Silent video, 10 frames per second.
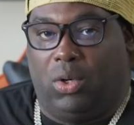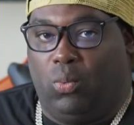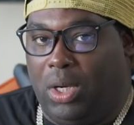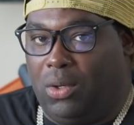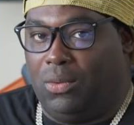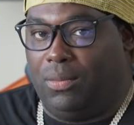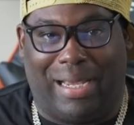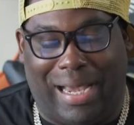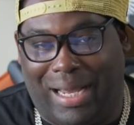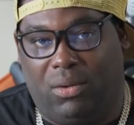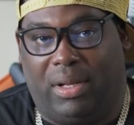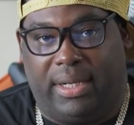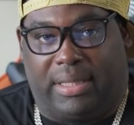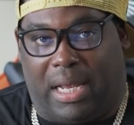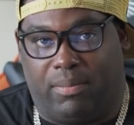Well, I don't like
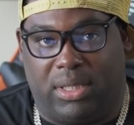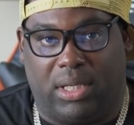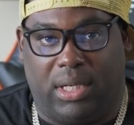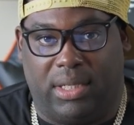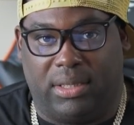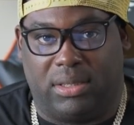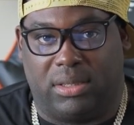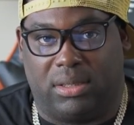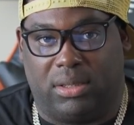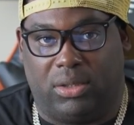that because,